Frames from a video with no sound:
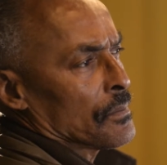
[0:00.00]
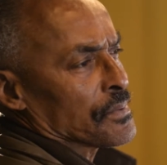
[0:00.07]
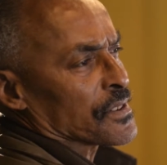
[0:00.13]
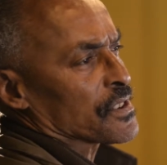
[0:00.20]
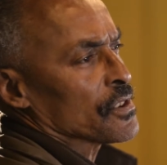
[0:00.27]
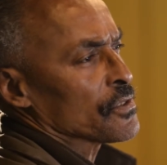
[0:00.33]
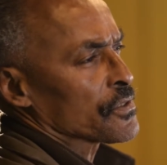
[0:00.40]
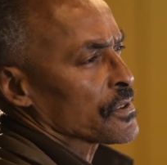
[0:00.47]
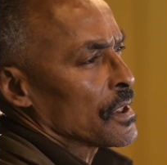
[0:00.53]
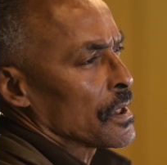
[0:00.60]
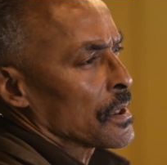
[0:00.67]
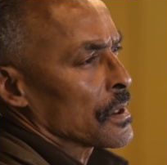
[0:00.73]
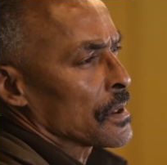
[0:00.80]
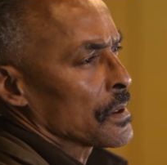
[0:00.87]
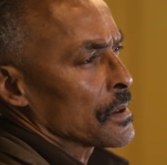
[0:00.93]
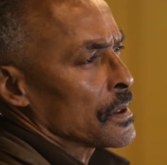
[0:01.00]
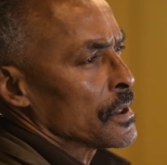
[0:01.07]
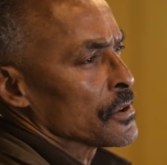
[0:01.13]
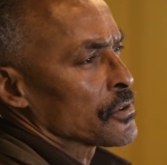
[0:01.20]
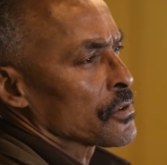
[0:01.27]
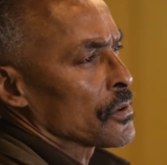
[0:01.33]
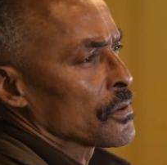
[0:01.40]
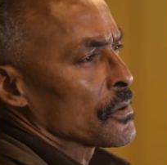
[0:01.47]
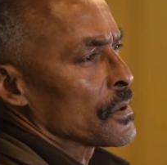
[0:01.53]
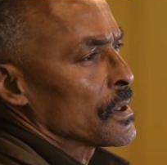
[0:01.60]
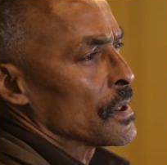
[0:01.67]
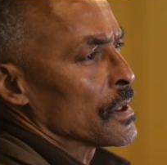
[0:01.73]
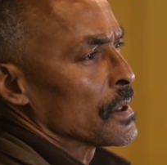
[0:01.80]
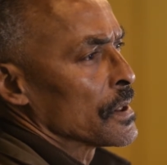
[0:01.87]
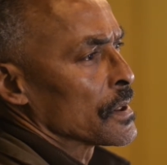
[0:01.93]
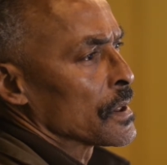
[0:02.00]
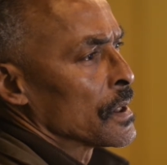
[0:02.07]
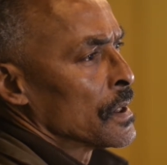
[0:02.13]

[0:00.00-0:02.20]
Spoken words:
still seeking internal healing.